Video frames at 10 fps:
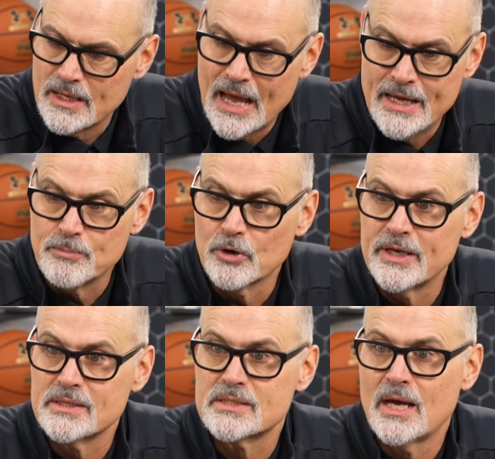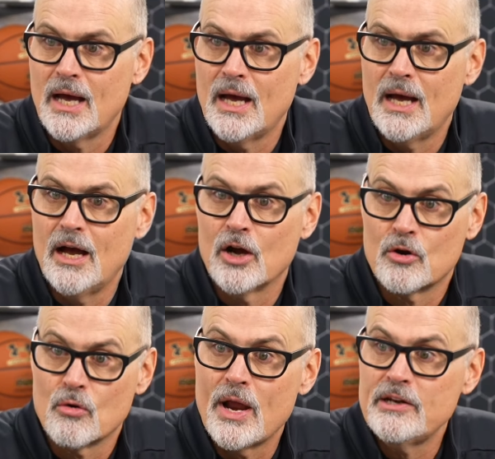Yeah, he brings uh, a
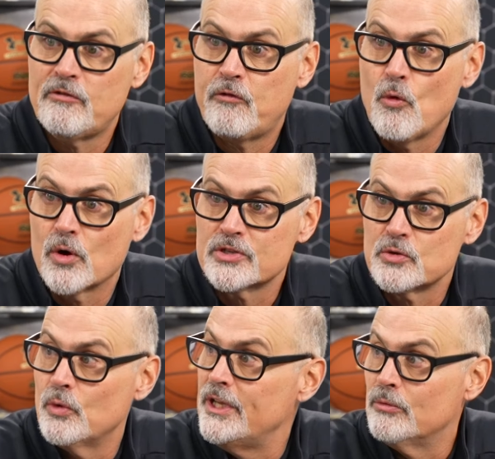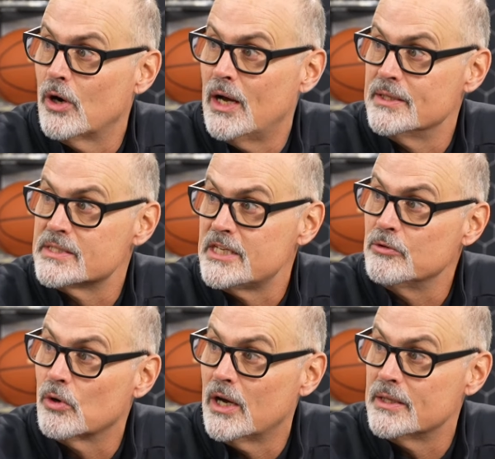great force when he runs. He
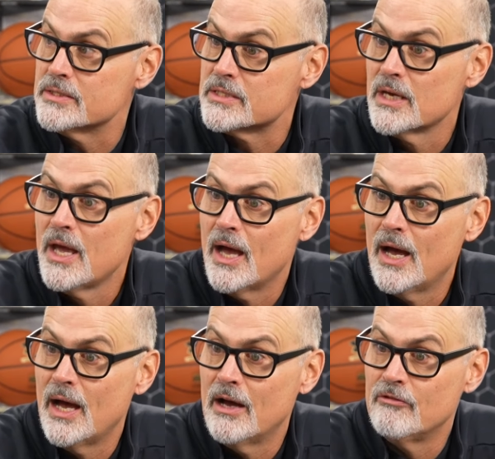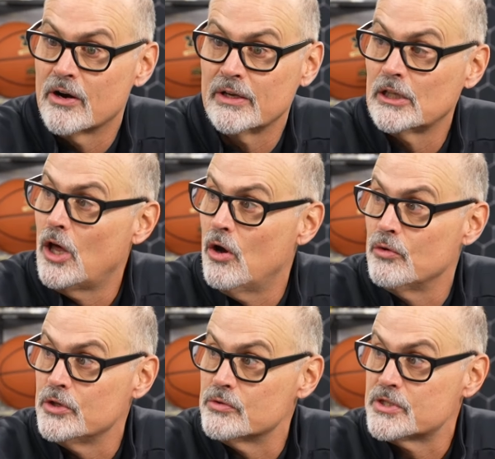runs uh, very
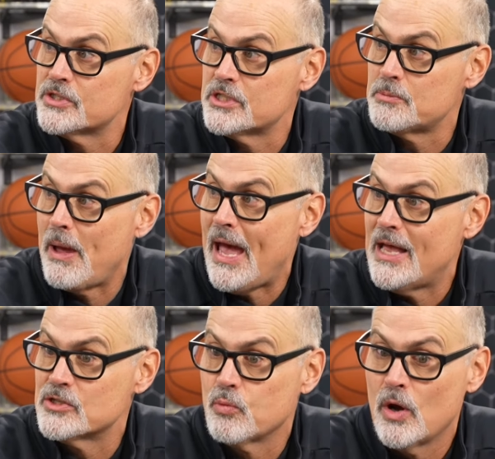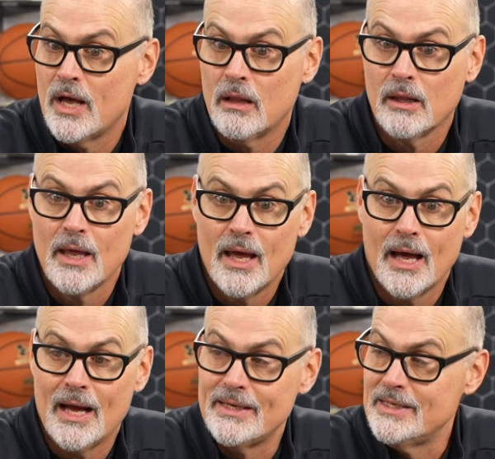low, uses his pads well.
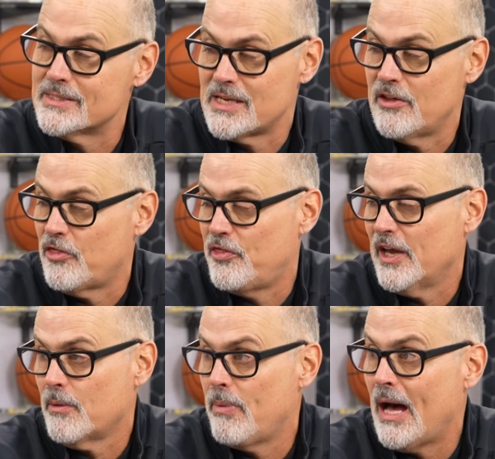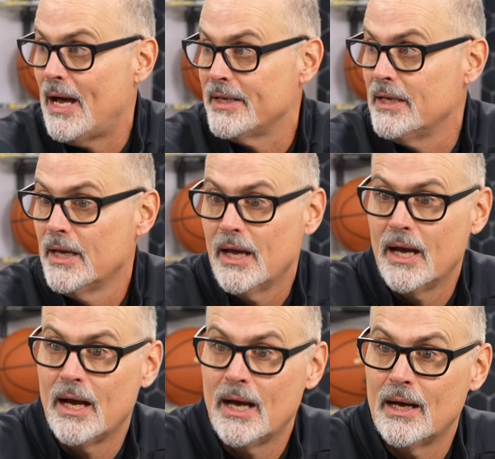Uh, he is a thick body.
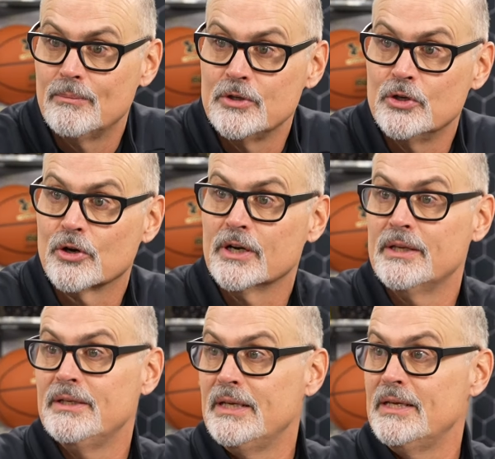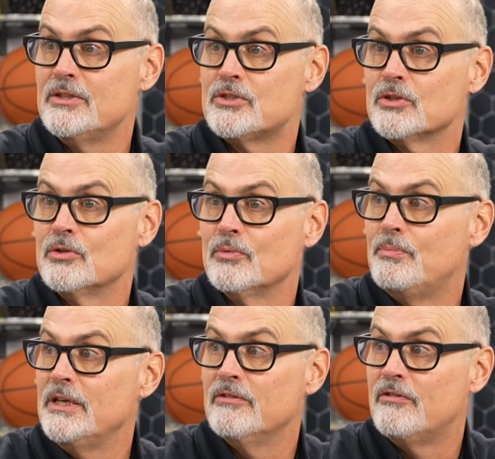Um, you're going to need to
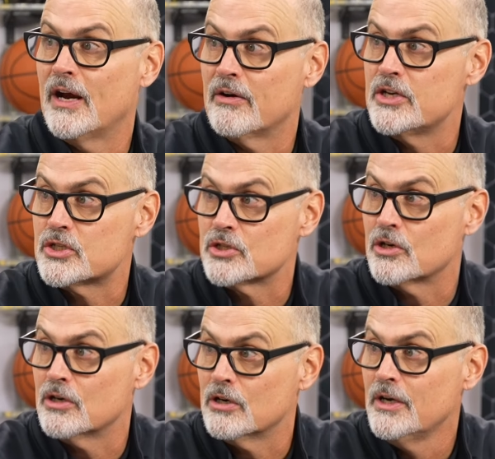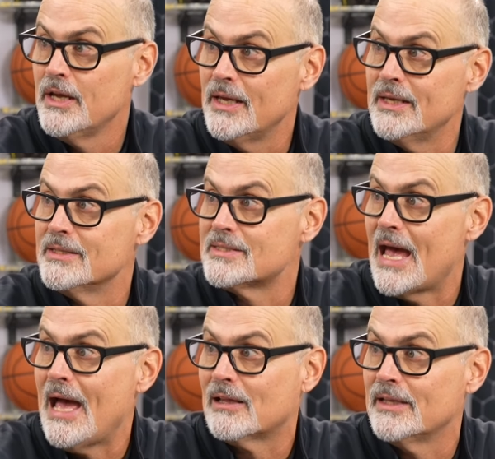be very sure in
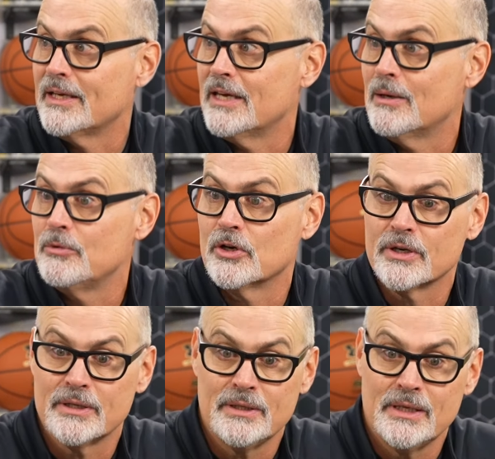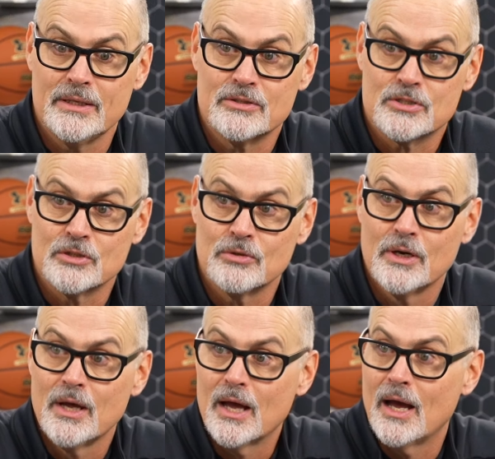tackling him. You're going to need to,
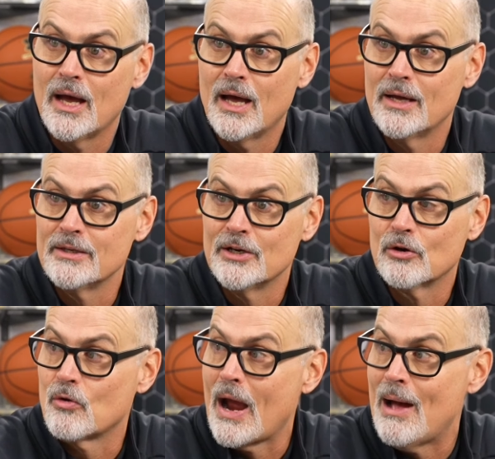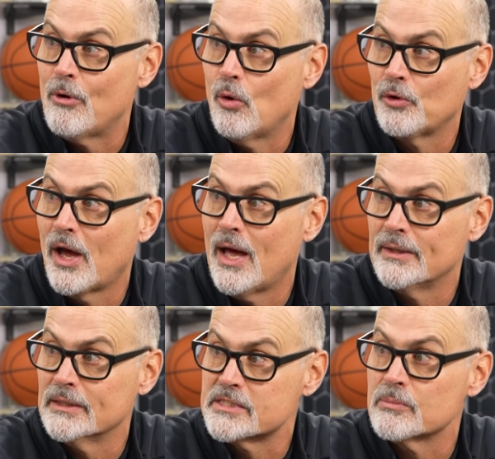uh, you know, grab hold
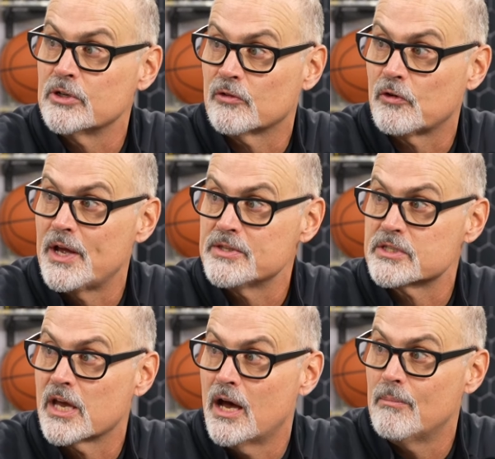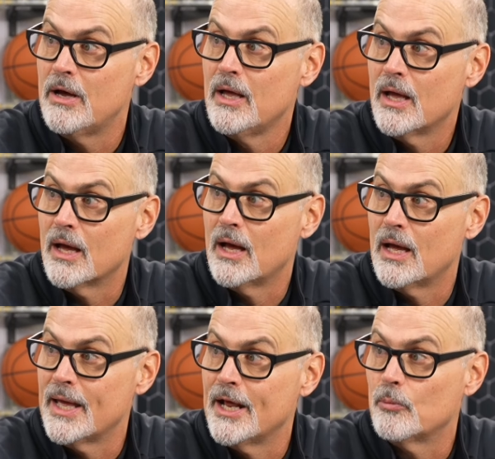on, let some of your friends come
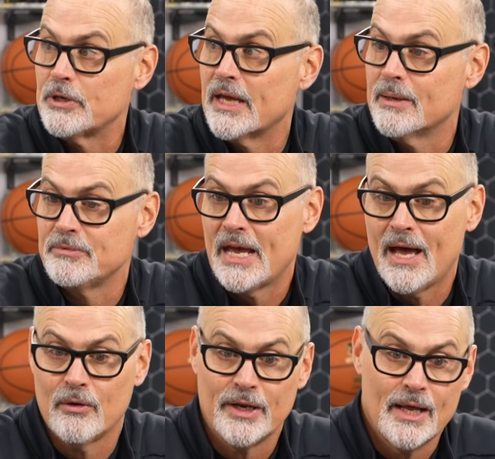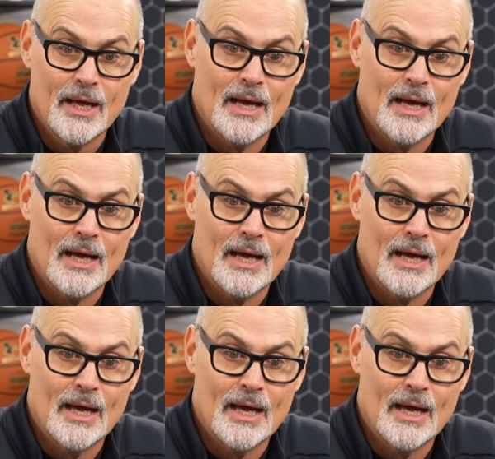uh, and help you get him down.